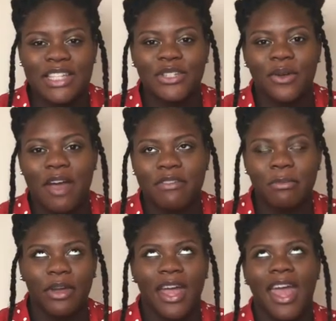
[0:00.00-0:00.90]
so you don't have to
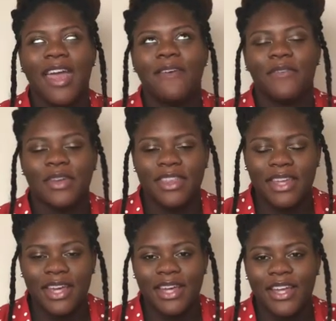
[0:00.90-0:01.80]
bring everything,